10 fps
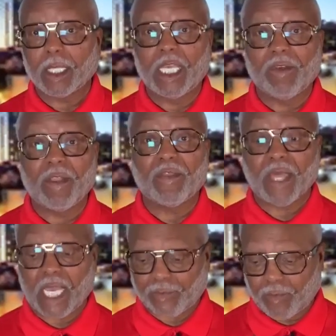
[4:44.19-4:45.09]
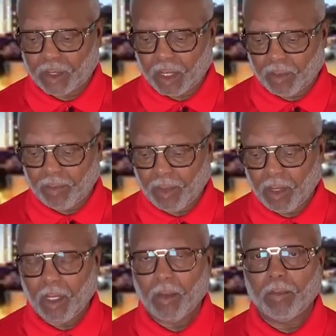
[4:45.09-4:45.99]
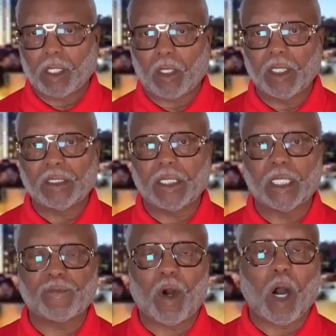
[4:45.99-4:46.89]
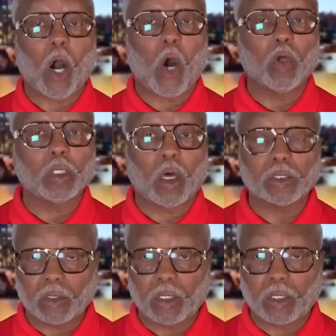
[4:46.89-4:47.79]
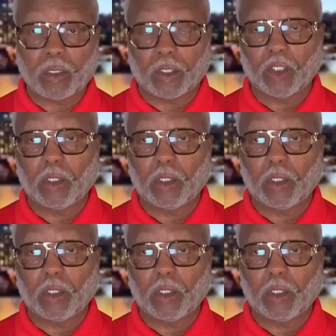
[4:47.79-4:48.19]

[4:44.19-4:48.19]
giving thanks for them because he says for all also that are authority.